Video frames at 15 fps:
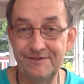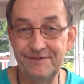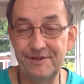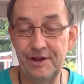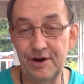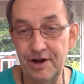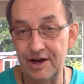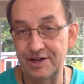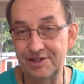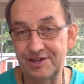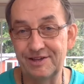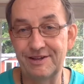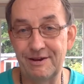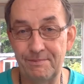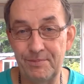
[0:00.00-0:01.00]
the
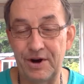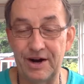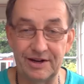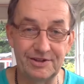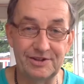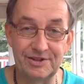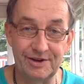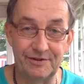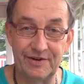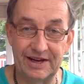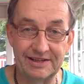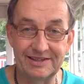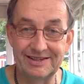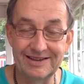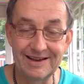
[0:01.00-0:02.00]
last parts of
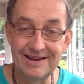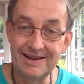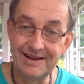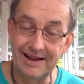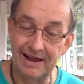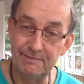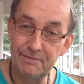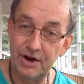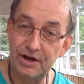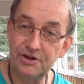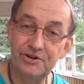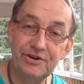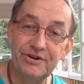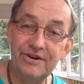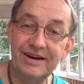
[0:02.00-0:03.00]
us and
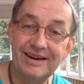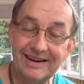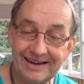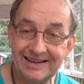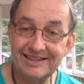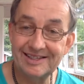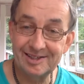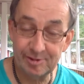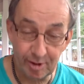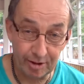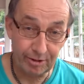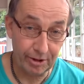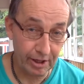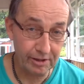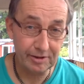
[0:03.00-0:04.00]
Mercury is the
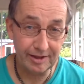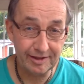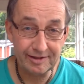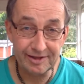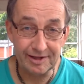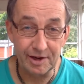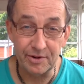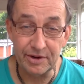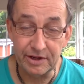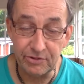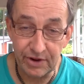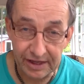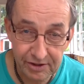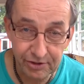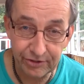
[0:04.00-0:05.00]
13th going
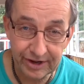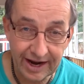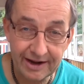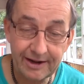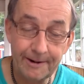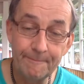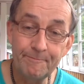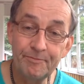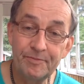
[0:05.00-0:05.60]
retrograde,